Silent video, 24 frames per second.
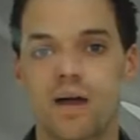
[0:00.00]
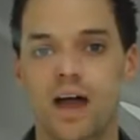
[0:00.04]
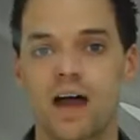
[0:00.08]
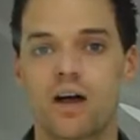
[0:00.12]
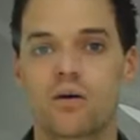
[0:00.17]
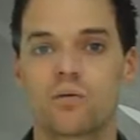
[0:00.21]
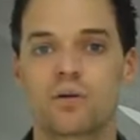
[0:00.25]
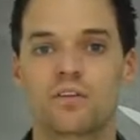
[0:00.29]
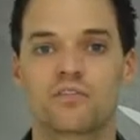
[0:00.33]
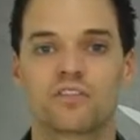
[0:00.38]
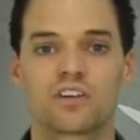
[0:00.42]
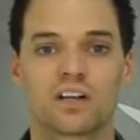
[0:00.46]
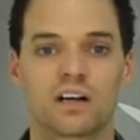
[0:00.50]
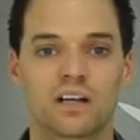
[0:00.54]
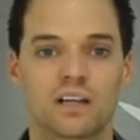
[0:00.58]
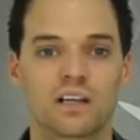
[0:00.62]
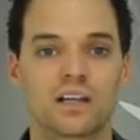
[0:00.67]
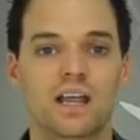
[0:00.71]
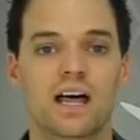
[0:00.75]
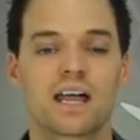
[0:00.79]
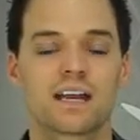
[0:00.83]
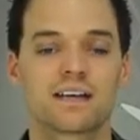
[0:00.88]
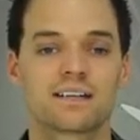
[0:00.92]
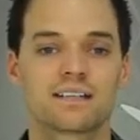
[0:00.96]
out. We've done a
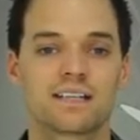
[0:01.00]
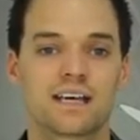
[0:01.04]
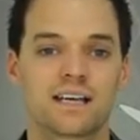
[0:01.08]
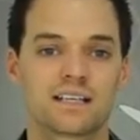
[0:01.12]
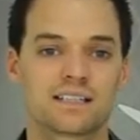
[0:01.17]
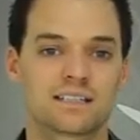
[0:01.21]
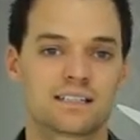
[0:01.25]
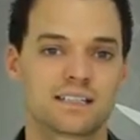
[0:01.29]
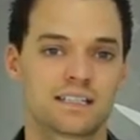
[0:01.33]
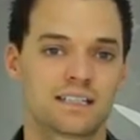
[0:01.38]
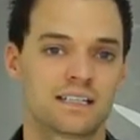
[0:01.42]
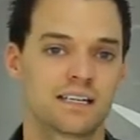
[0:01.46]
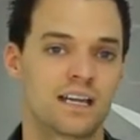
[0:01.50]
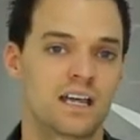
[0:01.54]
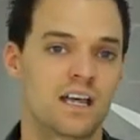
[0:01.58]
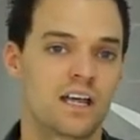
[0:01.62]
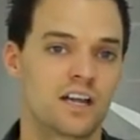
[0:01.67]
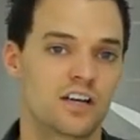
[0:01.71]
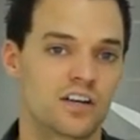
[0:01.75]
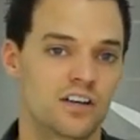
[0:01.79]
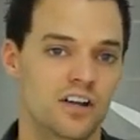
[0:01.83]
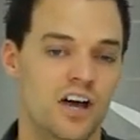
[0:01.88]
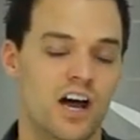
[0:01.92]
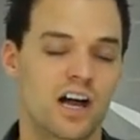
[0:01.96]
lot of testing,
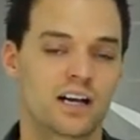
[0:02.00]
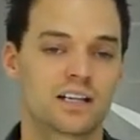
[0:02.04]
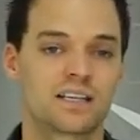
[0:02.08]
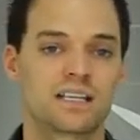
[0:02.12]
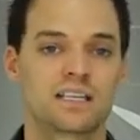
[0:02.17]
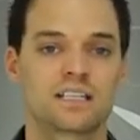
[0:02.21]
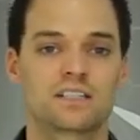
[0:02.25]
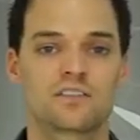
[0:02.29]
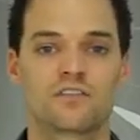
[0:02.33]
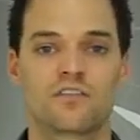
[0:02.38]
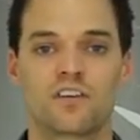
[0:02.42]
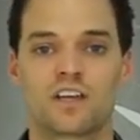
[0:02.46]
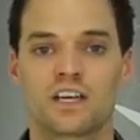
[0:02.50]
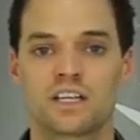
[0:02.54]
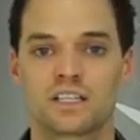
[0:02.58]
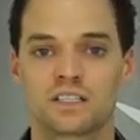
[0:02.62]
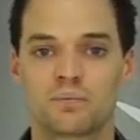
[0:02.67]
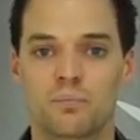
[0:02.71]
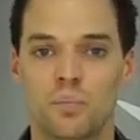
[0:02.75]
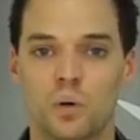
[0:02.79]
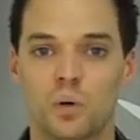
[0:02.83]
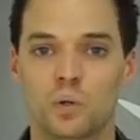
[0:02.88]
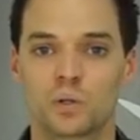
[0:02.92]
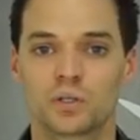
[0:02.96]
knocked these fins,
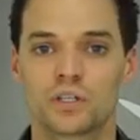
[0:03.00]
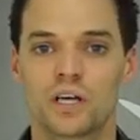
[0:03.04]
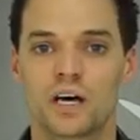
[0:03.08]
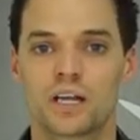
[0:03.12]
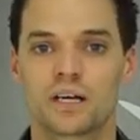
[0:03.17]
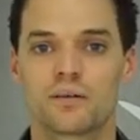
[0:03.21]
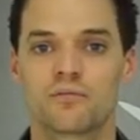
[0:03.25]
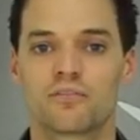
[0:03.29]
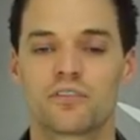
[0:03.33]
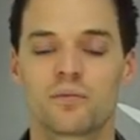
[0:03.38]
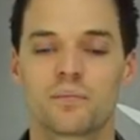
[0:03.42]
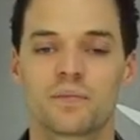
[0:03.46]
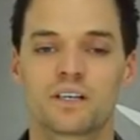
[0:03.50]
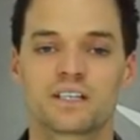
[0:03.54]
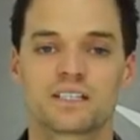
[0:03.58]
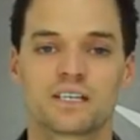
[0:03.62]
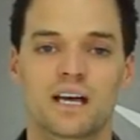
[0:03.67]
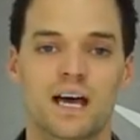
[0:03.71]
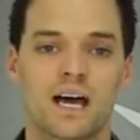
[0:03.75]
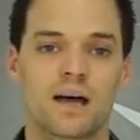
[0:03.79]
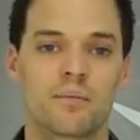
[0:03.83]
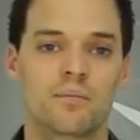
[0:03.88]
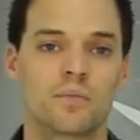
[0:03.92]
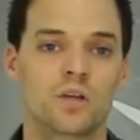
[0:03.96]
pulled on them from the
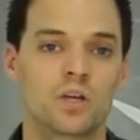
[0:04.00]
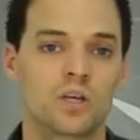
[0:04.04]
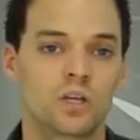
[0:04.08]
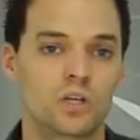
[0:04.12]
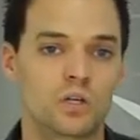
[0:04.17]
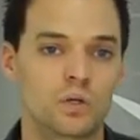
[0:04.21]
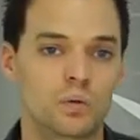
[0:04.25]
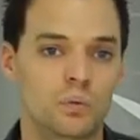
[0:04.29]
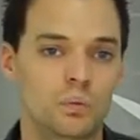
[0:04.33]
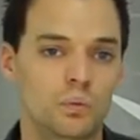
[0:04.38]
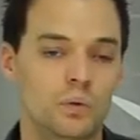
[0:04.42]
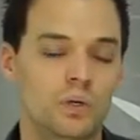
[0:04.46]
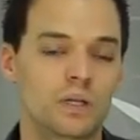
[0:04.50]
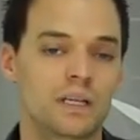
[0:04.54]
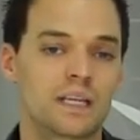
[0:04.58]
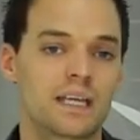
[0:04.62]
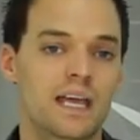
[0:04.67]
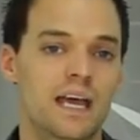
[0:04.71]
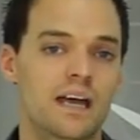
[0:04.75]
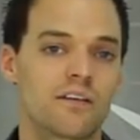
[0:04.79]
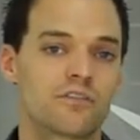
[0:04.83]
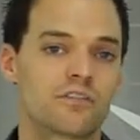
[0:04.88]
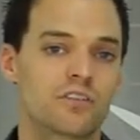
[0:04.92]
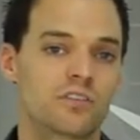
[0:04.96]
top. You really
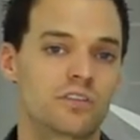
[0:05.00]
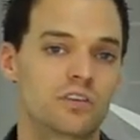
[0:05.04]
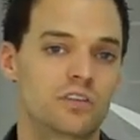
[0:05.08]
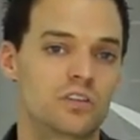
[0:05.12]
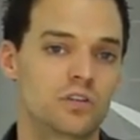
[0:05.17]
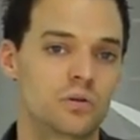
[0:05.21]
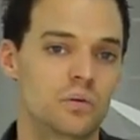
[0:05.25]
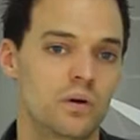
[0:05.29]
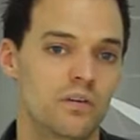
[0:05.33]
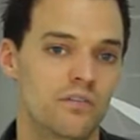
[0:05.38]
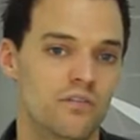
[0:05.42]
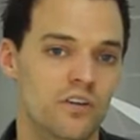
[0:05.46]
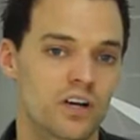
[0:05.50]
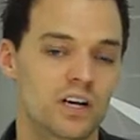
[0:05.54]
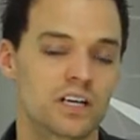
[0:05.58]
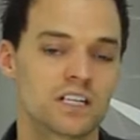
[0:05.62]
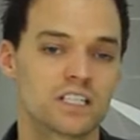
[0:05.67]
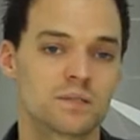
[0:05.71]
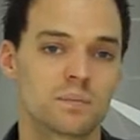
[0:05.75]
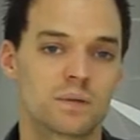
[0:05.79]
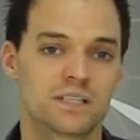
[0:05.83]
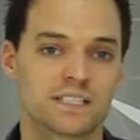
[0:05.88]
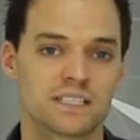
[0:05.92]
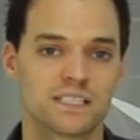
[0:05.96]
have to do a very
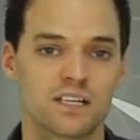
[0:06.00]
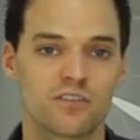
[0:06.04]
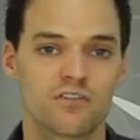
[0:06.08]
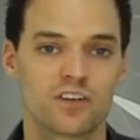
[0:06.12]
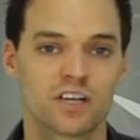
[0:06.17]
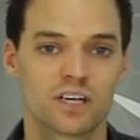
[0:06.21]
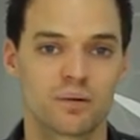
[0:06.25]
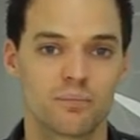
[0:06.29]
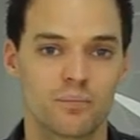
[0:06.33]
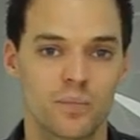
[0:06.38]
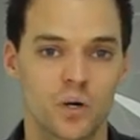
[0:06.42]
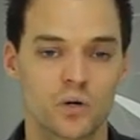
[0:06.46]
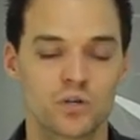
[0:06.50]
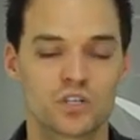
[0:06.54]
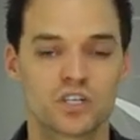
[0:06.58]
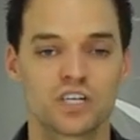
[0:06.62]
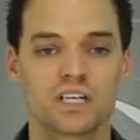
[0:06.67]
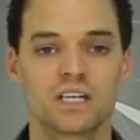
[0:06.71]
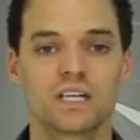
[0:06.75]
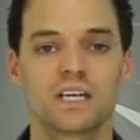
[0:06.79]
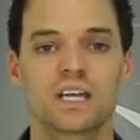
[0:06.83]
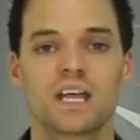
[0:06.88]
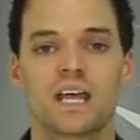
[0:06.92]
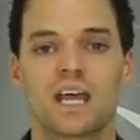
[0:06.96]
specific
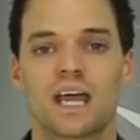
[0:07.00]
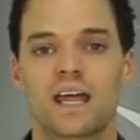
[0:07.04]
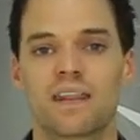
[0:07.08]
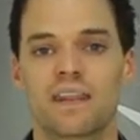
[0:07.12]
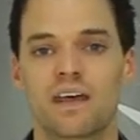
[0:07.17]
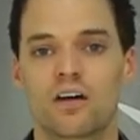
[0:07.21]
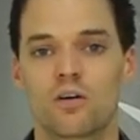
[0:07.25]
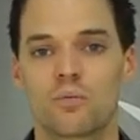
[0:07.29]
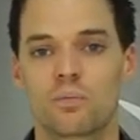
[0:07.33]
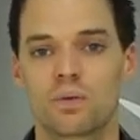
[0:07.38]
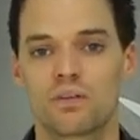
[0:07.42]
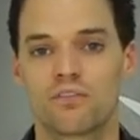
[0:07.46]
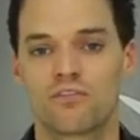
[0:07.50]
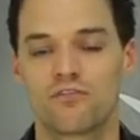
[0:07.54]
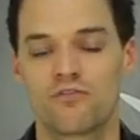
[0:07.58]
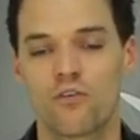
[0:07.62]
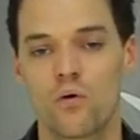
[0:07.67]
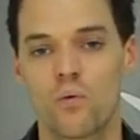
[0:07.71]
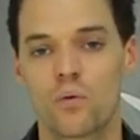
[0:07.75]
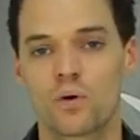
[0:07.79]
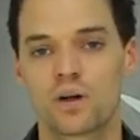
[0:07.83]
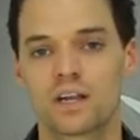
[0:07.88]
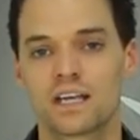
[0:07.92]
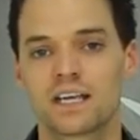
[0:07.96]
motion, and that would be
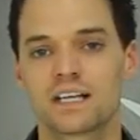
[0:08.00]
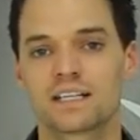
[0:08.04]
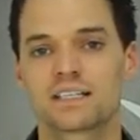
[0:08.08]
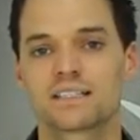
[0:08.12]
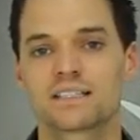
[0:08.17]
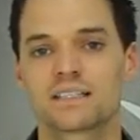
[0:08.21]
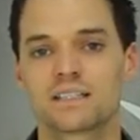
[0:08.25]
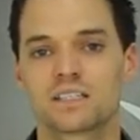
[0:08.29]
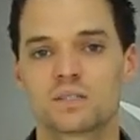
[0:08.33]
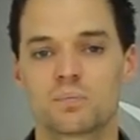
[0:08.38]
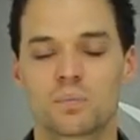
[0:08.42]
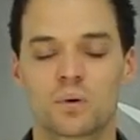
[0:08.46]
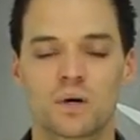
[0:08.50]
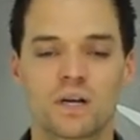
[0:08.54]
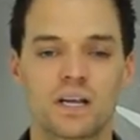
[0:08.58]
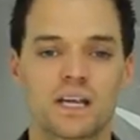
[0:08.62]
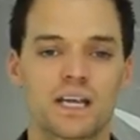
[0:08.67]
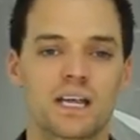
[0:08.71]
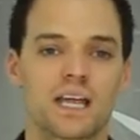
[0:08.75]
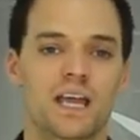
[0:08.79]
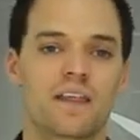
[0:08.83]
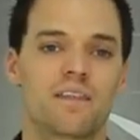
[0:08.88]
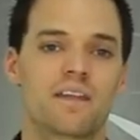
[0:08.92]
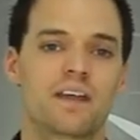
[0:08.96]
forward against the
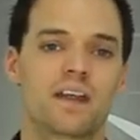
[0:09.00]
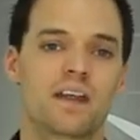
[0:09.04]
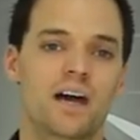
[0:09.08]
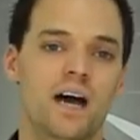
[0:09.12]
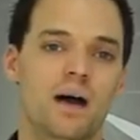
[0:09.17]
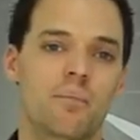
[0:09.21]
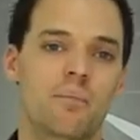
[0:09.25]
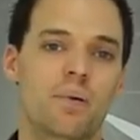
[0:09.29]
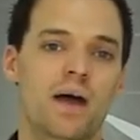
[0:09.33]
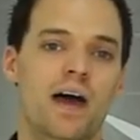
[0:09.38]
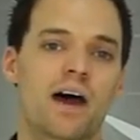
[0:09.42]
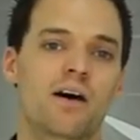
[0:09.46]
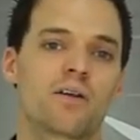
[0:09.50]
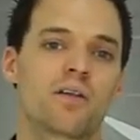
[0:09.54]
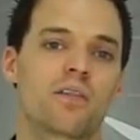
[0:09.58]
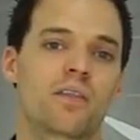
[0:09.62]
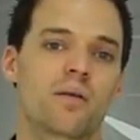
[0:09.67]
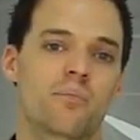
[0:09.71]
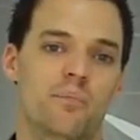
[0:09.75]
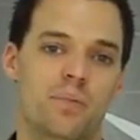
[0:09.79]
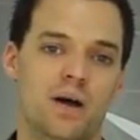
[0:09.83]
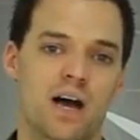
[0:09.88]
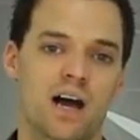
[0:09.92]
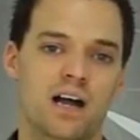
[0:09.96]
spring and then up out of the
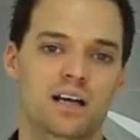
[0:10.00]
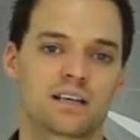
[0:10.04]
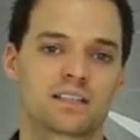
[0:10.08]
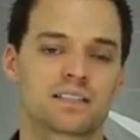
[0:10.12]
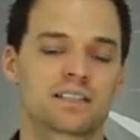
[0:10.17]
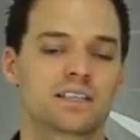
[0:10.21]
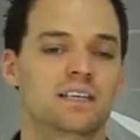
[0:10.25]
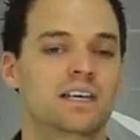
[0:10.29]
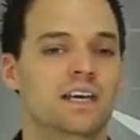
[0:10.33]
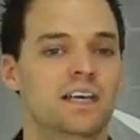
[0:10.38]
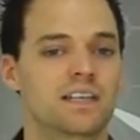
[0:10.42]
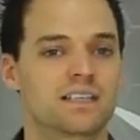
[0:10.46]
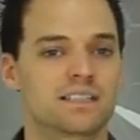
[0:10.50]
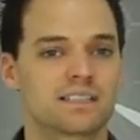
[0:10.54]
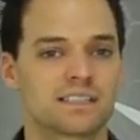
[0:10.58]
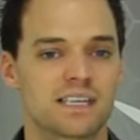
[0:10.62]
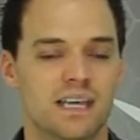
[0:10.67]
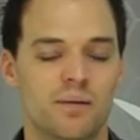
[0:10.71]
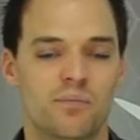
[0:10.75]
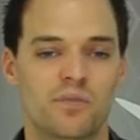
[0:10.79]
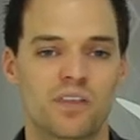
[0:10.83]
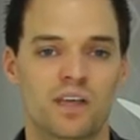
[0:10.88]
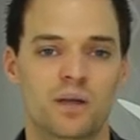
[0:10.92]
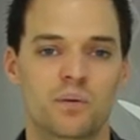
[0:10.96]
box.
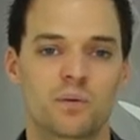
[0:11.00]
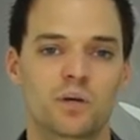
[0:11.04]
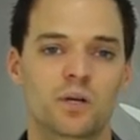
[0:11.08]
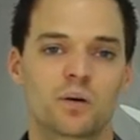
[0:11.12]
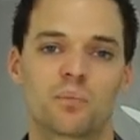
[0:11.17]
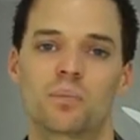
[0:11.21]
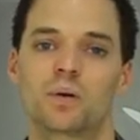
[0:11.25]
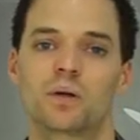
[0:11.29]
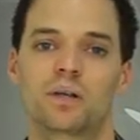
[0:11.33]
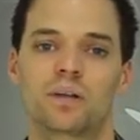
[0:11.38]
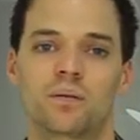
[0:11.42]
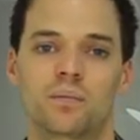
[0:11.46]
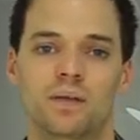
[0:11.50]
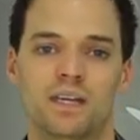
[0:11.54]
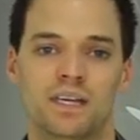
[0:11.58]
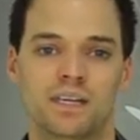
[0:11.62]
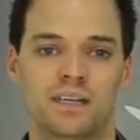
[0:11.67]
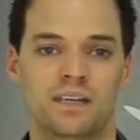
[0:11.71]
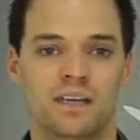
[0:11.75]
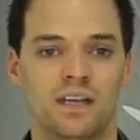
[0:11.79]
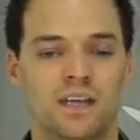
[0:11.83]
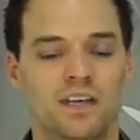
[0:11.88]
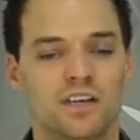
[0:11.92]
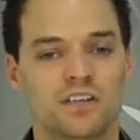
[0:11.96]
Same thing when you're putting them
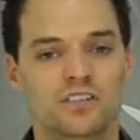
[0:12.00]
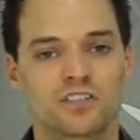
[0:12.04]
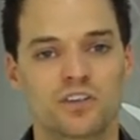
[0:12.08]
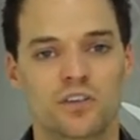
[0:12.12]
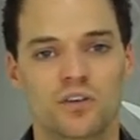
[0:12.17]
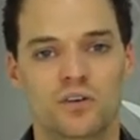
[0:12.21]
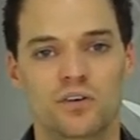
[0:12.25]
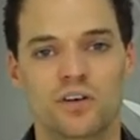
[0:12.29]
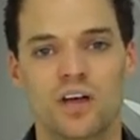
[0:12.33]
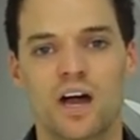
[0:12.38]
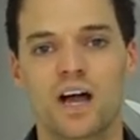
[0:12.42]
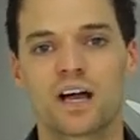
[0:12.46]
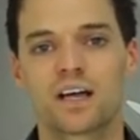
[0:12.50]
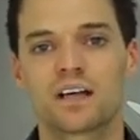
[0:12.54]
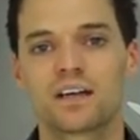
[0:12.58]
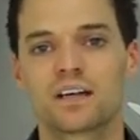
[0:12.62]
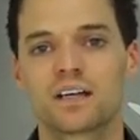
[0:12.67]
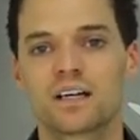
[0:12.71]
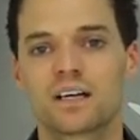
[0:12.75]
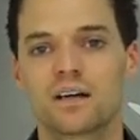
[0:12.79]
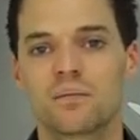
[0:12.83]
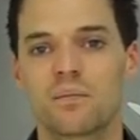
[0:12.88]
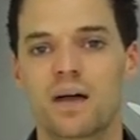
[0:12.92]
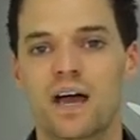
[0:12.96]
in. So they're not going
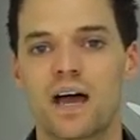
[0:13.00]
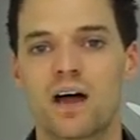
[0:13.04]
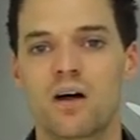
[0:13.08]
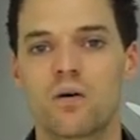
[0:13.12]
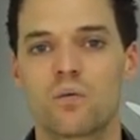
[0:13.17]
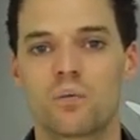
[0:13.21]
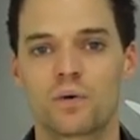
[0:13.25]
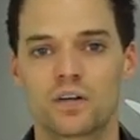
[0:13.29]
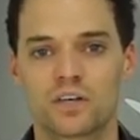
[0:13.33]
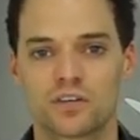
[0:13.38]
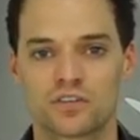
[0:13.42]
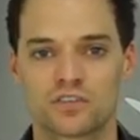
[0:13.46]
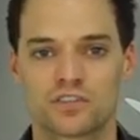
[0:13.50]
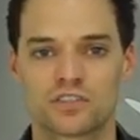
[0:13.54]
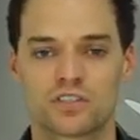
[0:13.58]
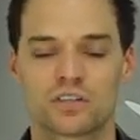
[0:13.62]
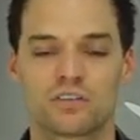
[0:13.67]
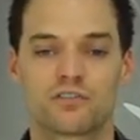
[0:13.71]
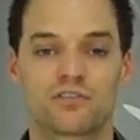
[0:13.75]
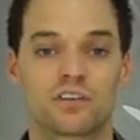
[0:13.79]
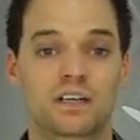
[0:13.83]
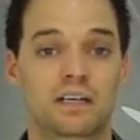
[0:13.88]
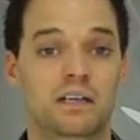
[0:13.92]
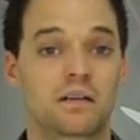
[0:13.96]
to come out when you're
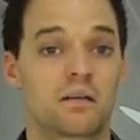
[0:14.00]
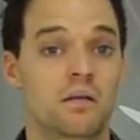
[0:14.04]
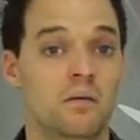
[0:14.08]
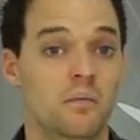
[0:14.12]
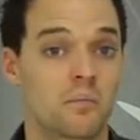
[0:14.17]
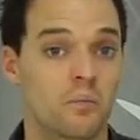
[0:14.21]
surfing.